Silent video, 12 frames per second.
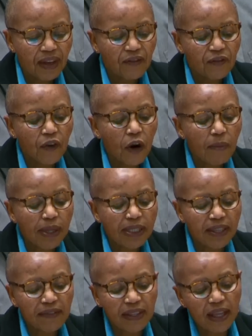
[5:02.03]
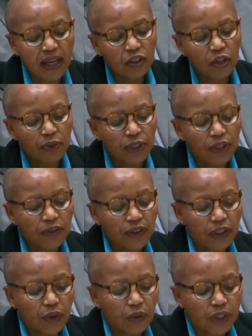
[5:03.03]
4 months after the adoption of
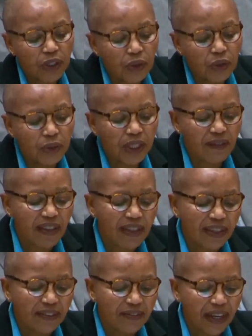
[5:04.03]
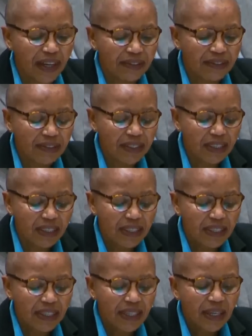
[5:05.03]
Resolution 2735,
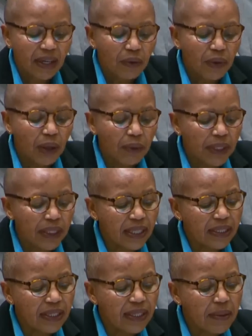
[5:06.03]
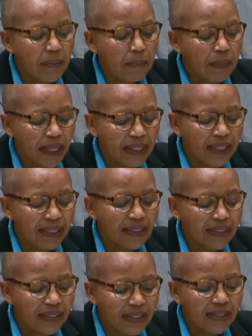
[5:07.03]
we are witnessing the blatant
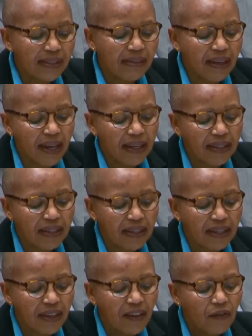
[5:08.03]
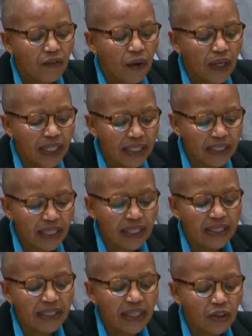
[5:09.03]
disregard for
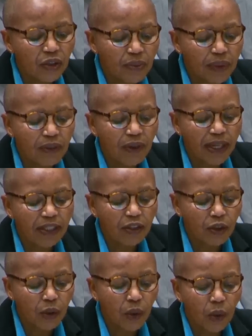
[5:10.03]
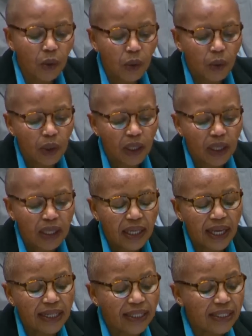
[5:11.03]
international human rights law
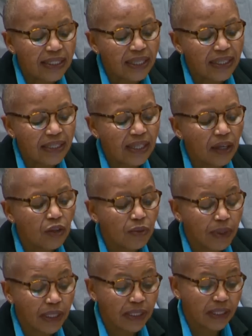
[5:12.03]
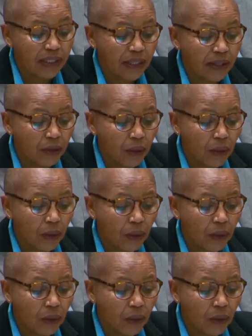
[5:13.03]
and international humanitarian law.